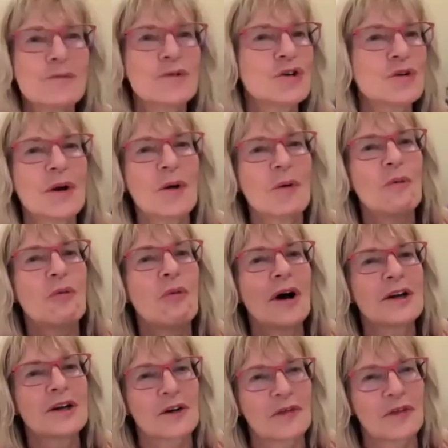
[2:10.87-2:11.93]
doing
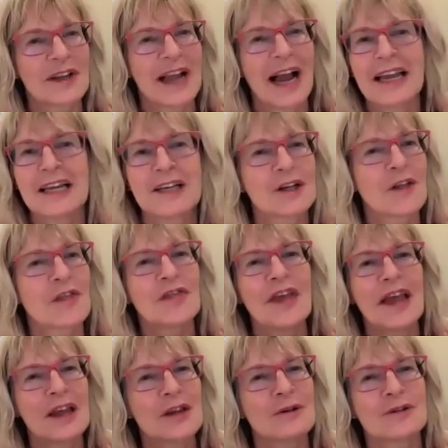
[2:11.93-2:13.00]
wonderfully, Aisha.
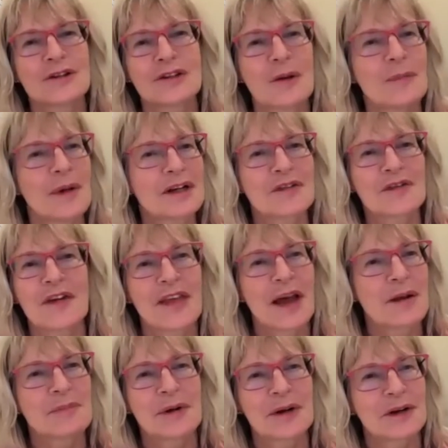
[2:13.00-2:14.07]
Thank you so much for
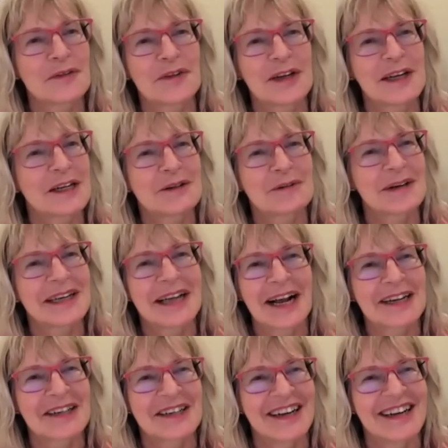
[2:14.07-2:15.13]
that beautiful
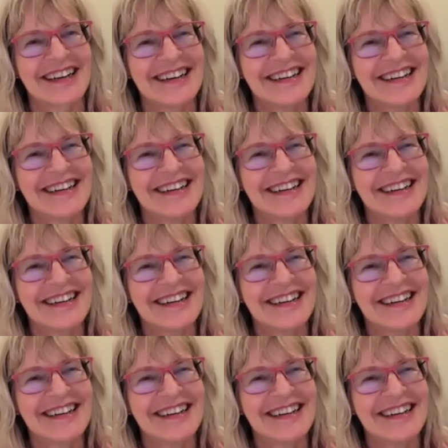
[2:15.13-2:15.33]
introduction.